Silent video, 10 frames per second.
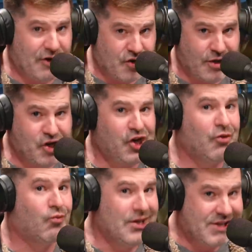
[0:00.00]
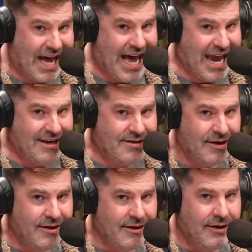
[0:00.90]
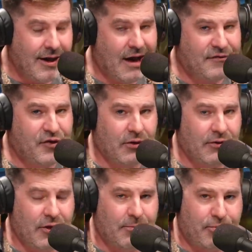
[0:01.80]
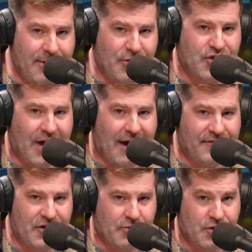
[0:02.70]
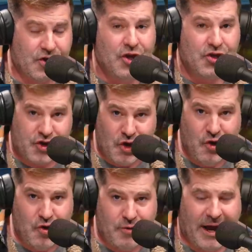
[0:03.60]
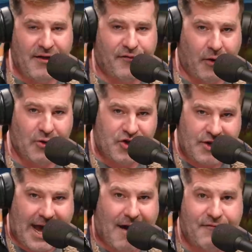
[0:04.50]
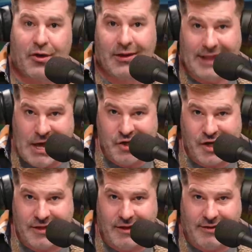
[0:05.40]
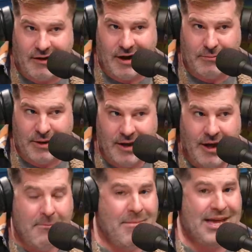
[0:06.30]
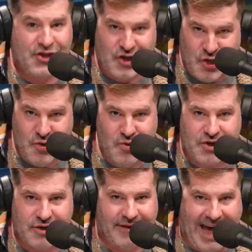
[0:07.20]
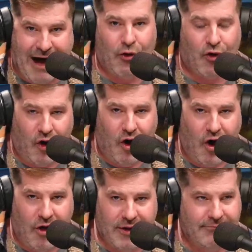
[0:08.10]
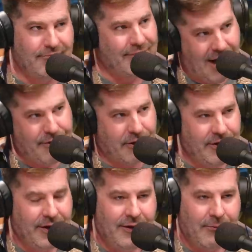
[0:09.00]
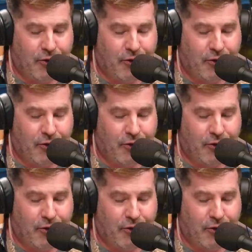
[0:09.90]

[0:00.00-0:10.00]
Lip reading: Devin Dreeshen, resigned after the Premier's office was sued by a former staffer alleging that there had been misuse of alcohol and other